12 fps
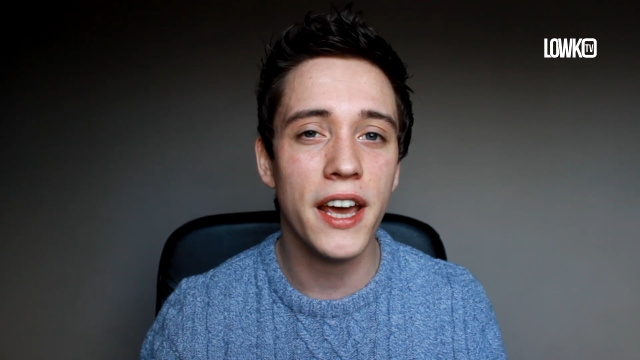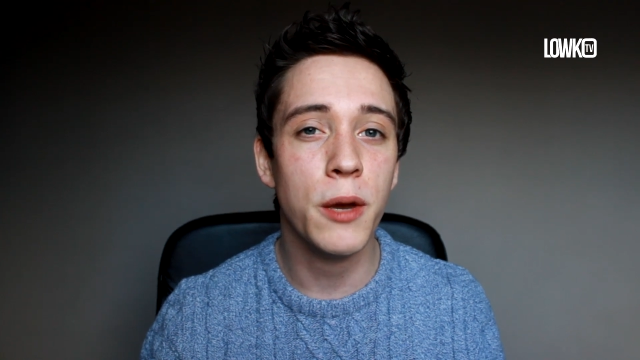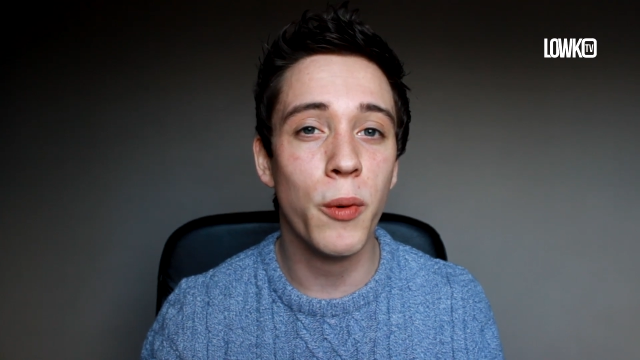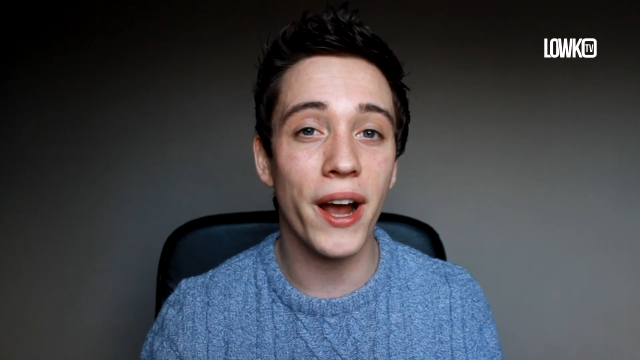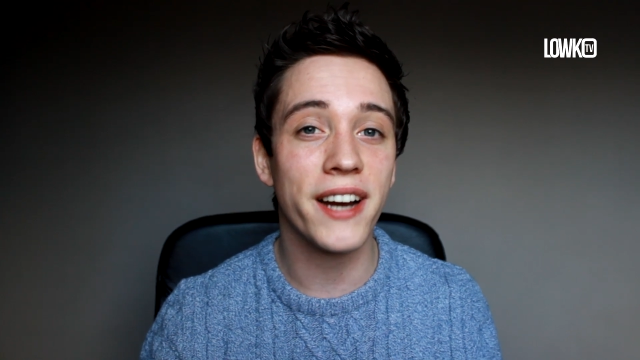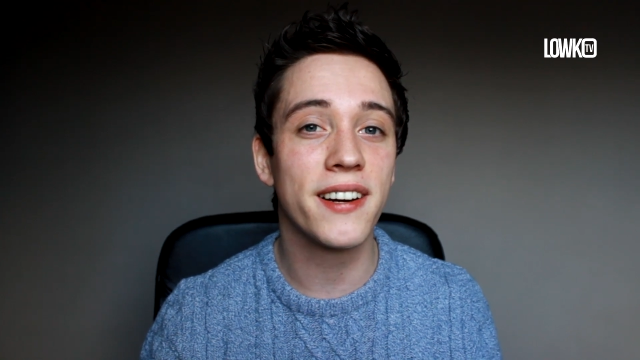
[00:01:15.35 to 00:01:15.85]

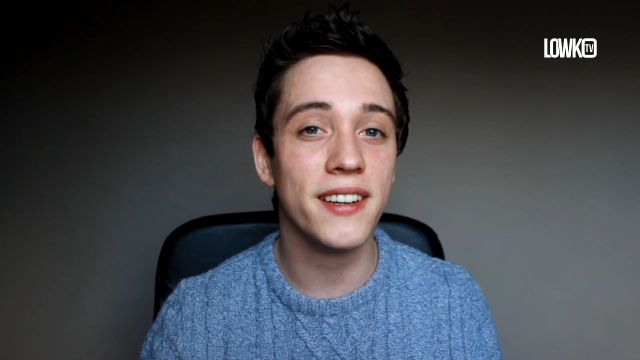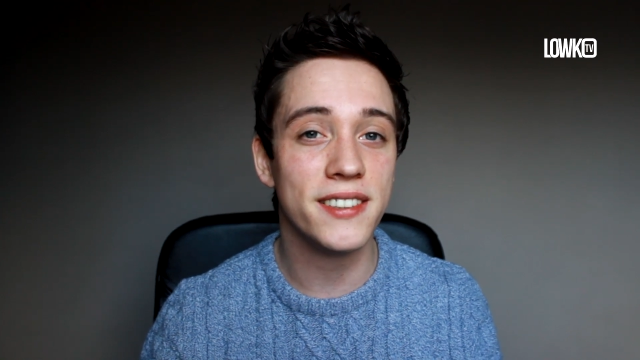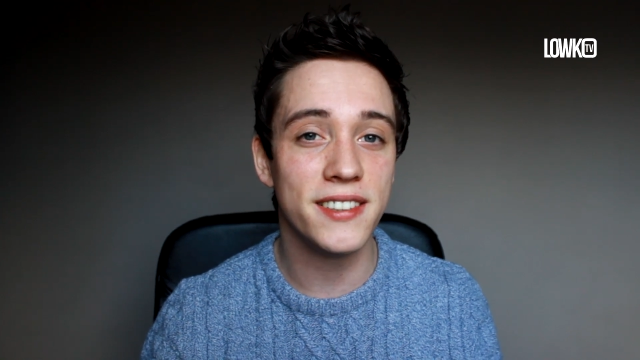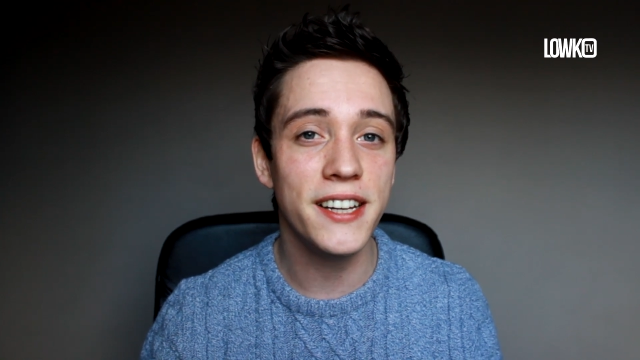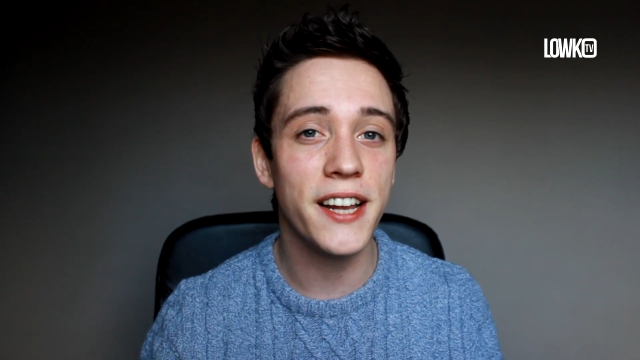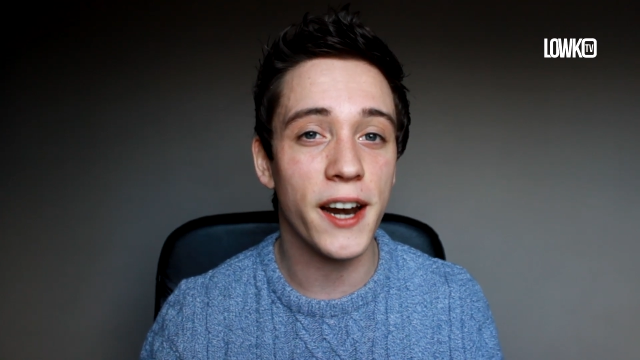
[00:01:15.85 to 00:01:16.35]
you will actually
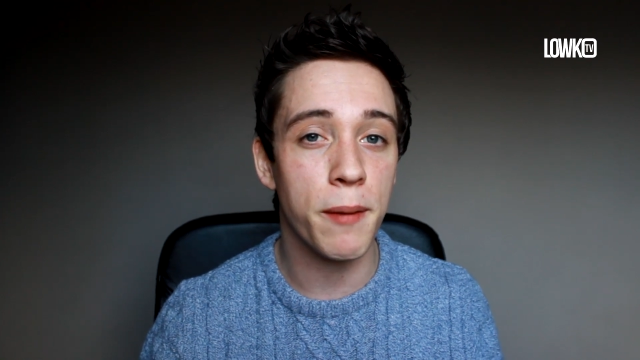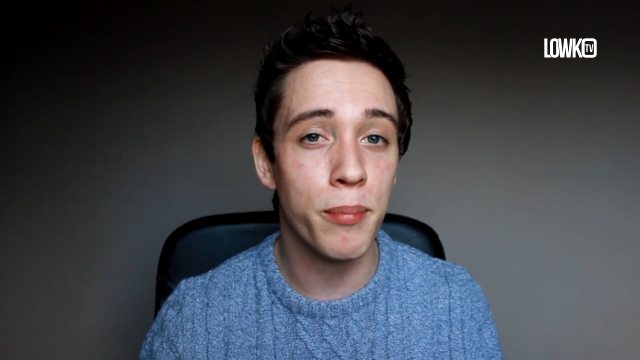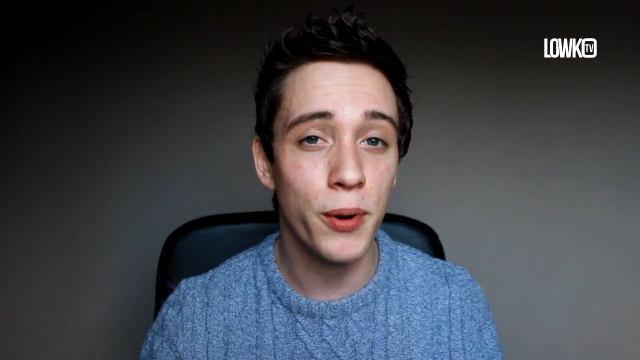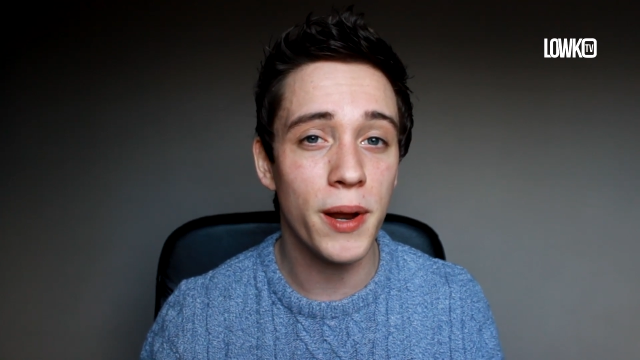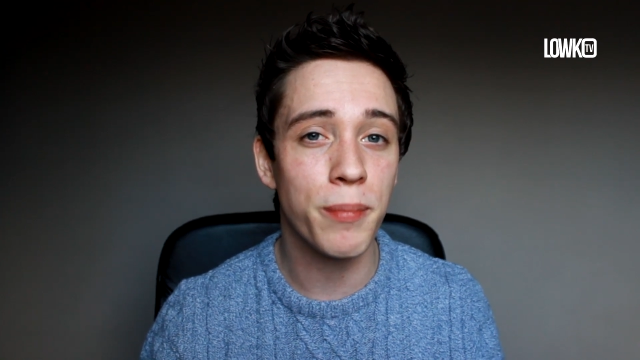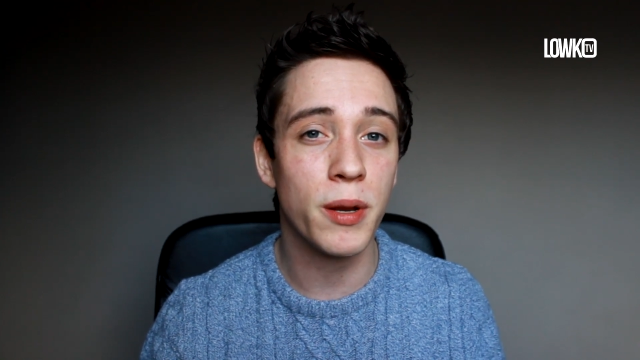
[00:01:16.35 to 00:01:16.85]
see that I
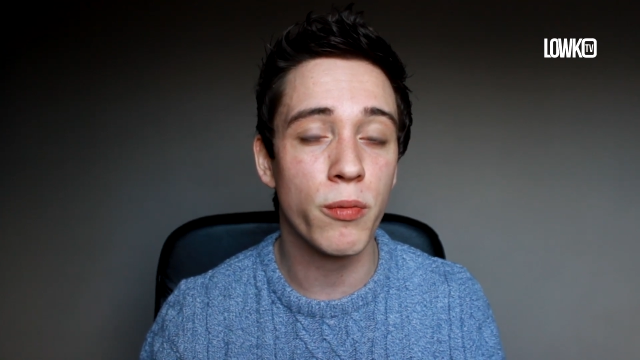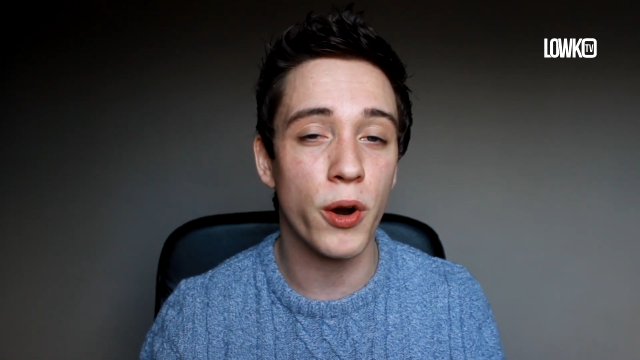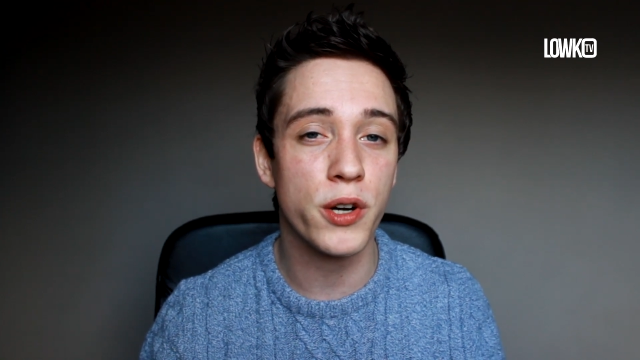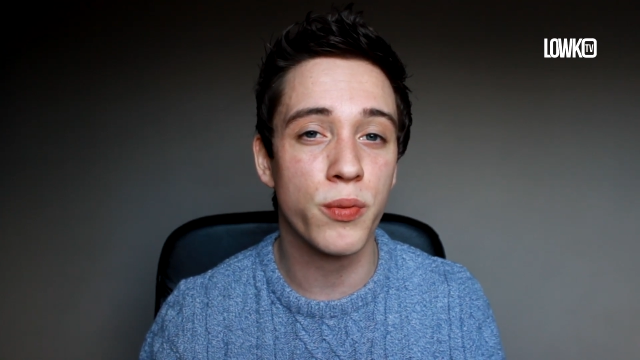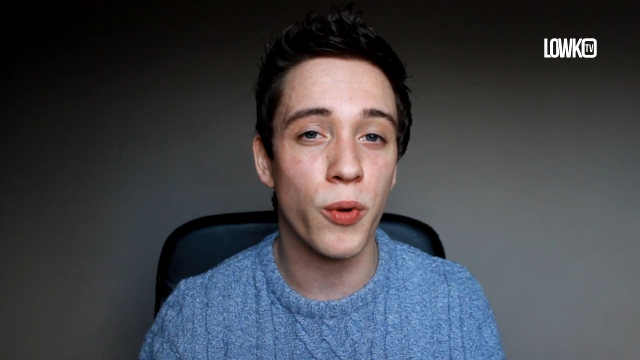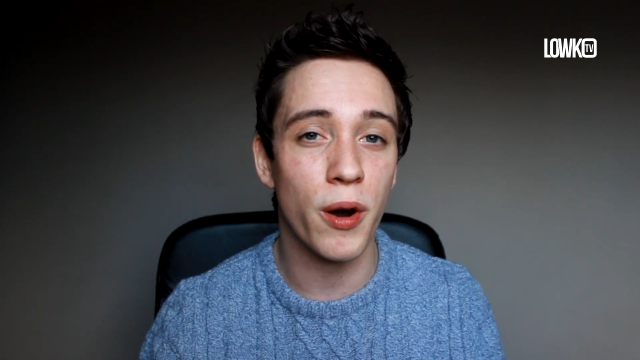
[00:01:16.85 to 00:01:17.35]
put up the
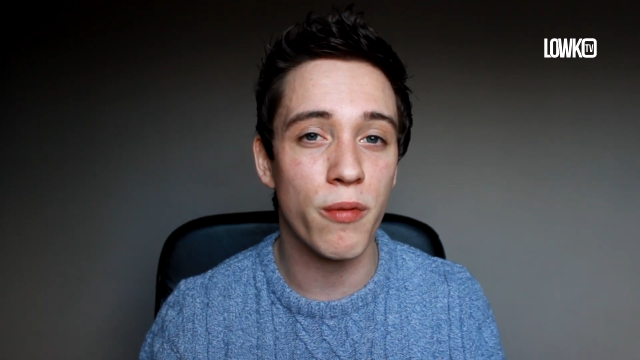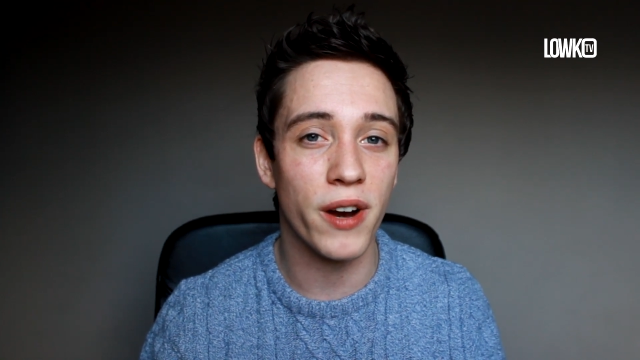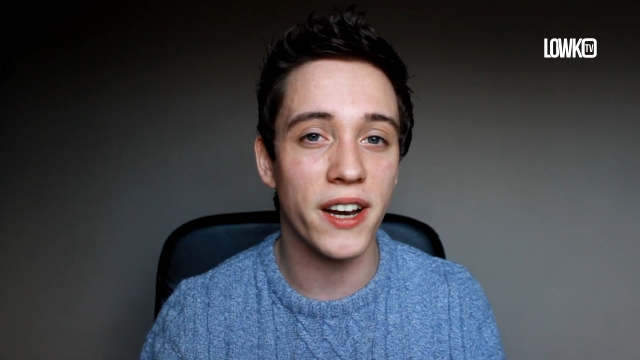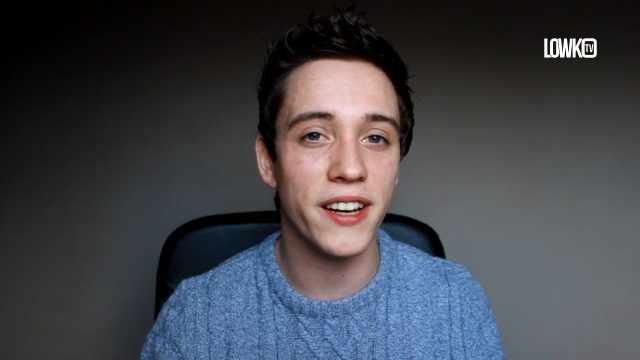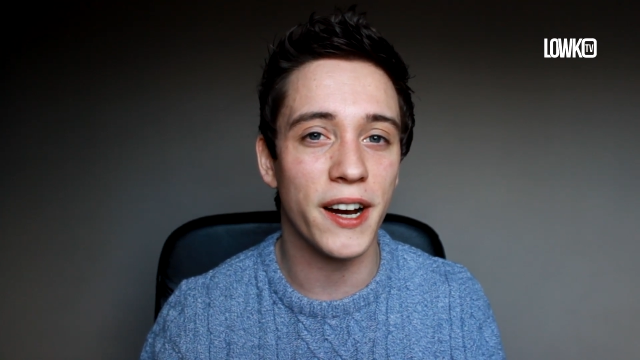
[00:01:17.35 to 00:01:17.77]
Roach Warren right